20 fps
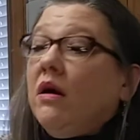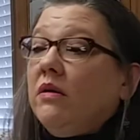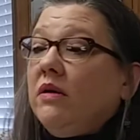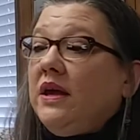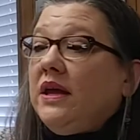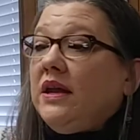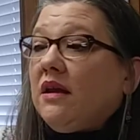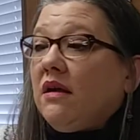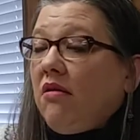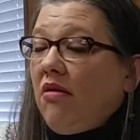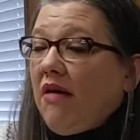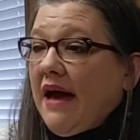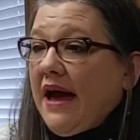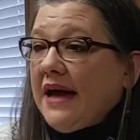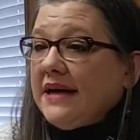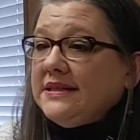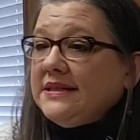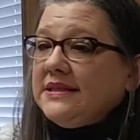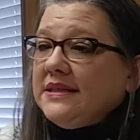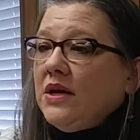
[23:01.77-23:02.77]
in
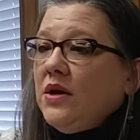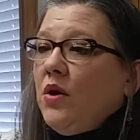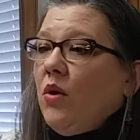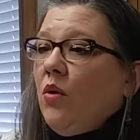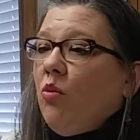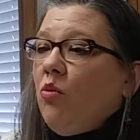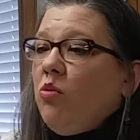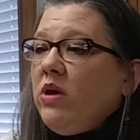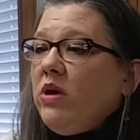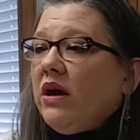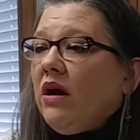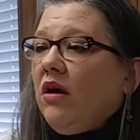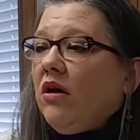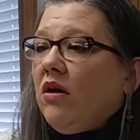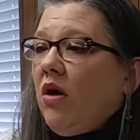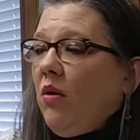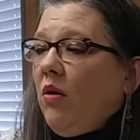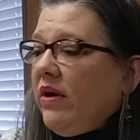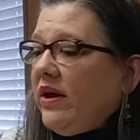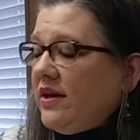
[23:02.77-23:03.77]
class, we are
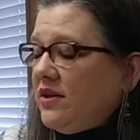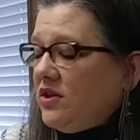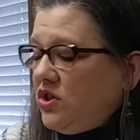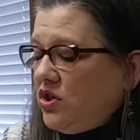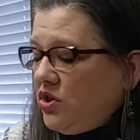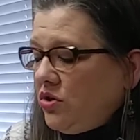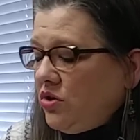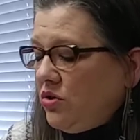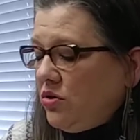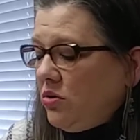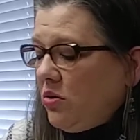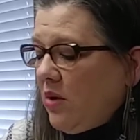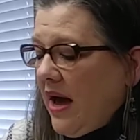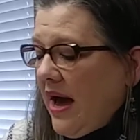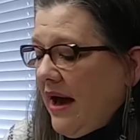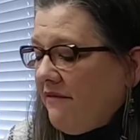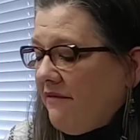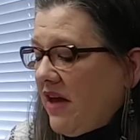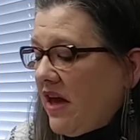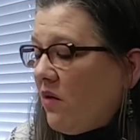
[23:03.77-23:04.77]
going to
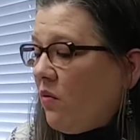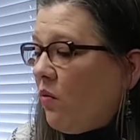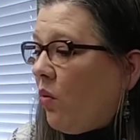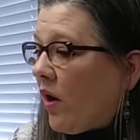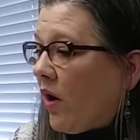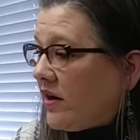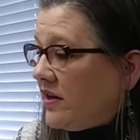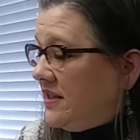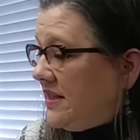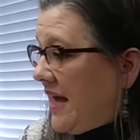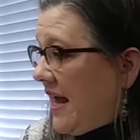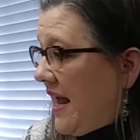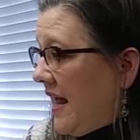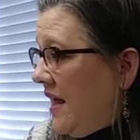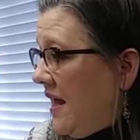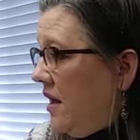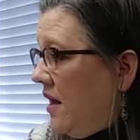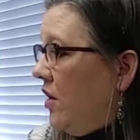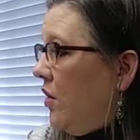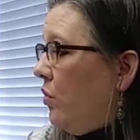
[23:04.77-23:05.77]
have a work
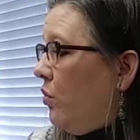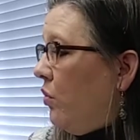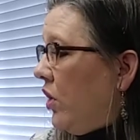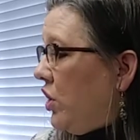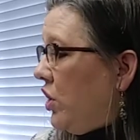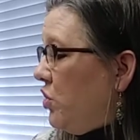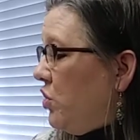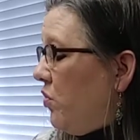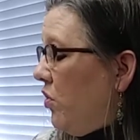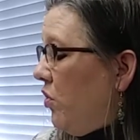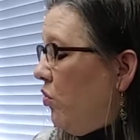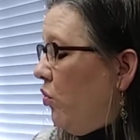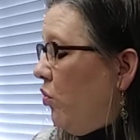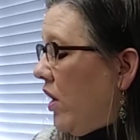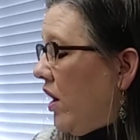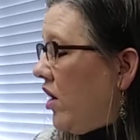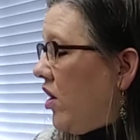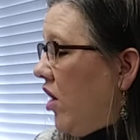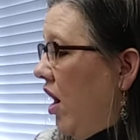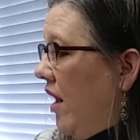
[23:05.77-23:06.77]
day where you will
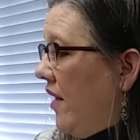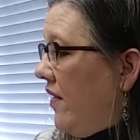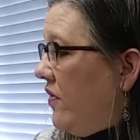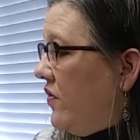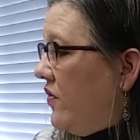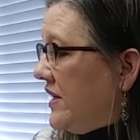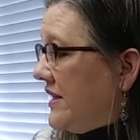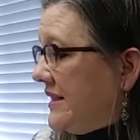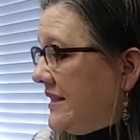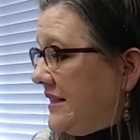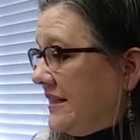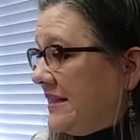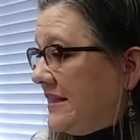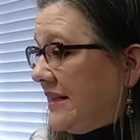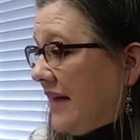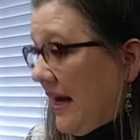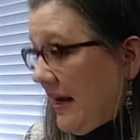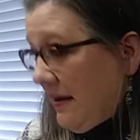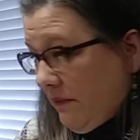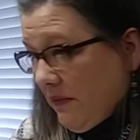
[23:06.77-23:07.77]
work on this
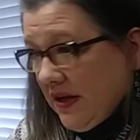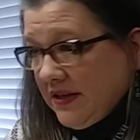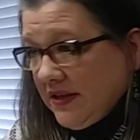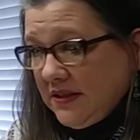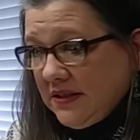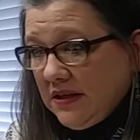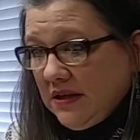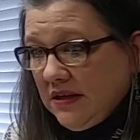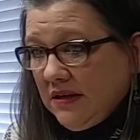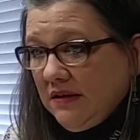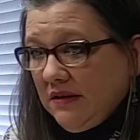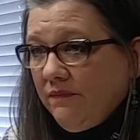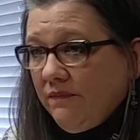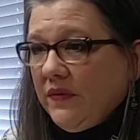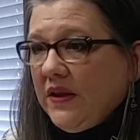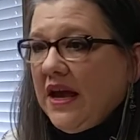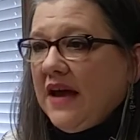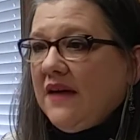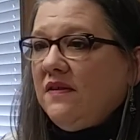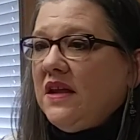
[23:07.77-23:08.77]
assignment.
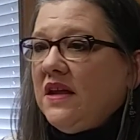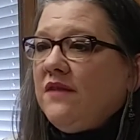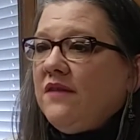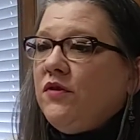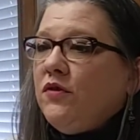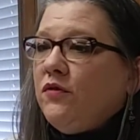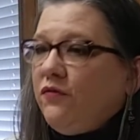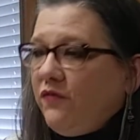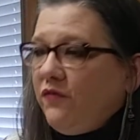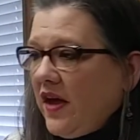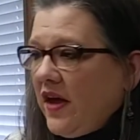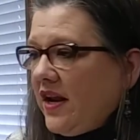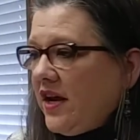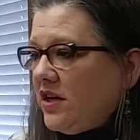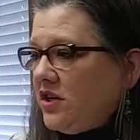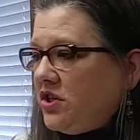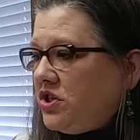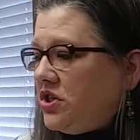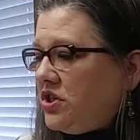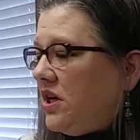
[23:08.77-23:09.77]
And then if you
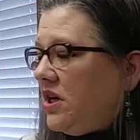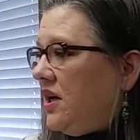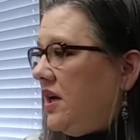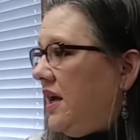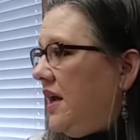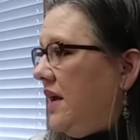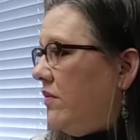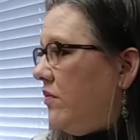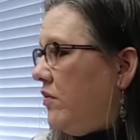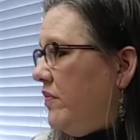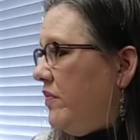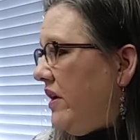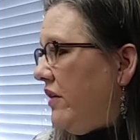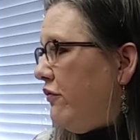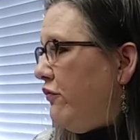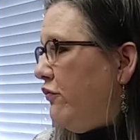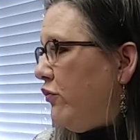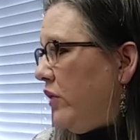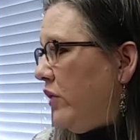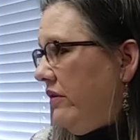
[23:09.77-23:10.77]
finish, it will be a
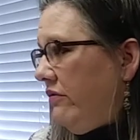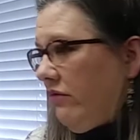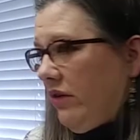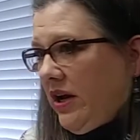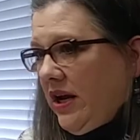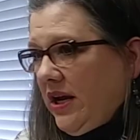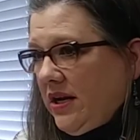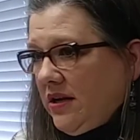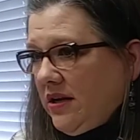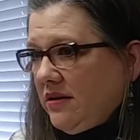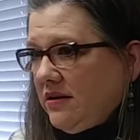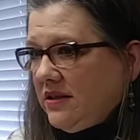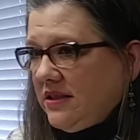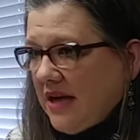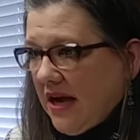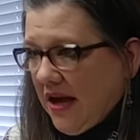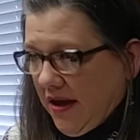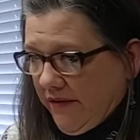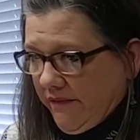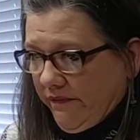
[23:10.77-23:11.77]
free read
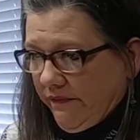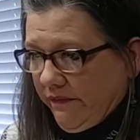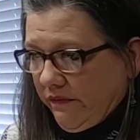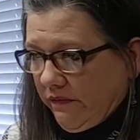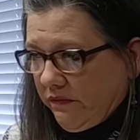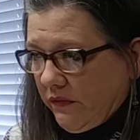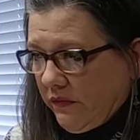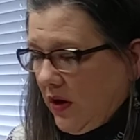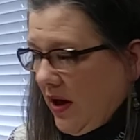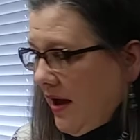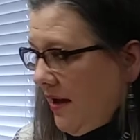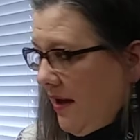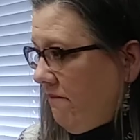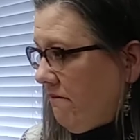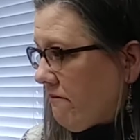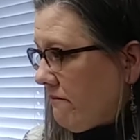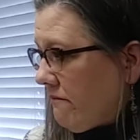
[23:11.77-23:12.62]
day. Okay?